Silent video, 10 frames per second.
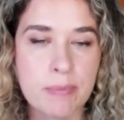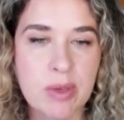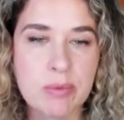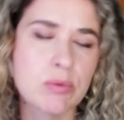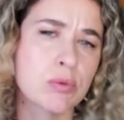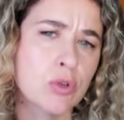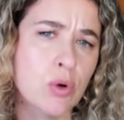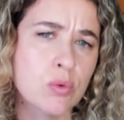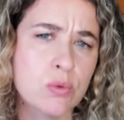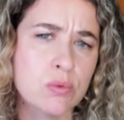Maybe we'll
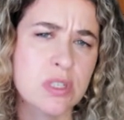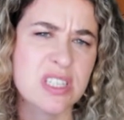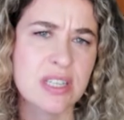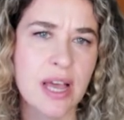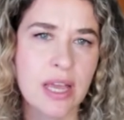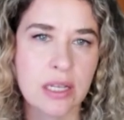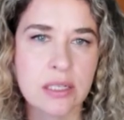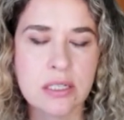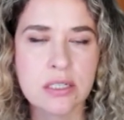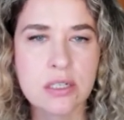go
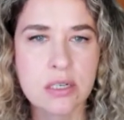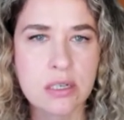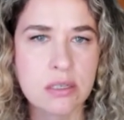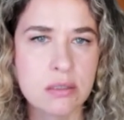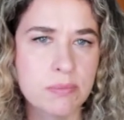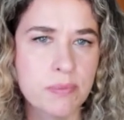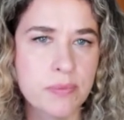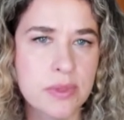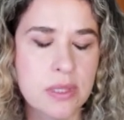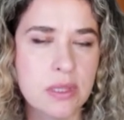slightly darker
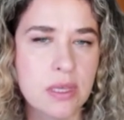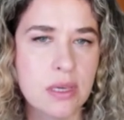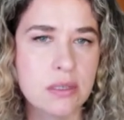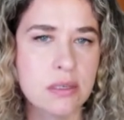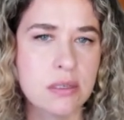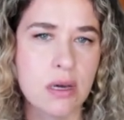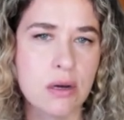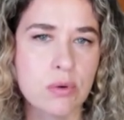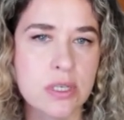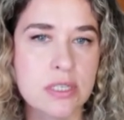than in
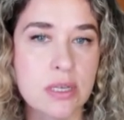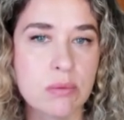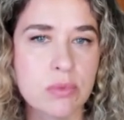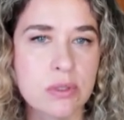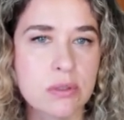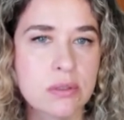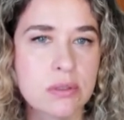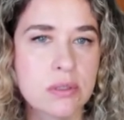our example.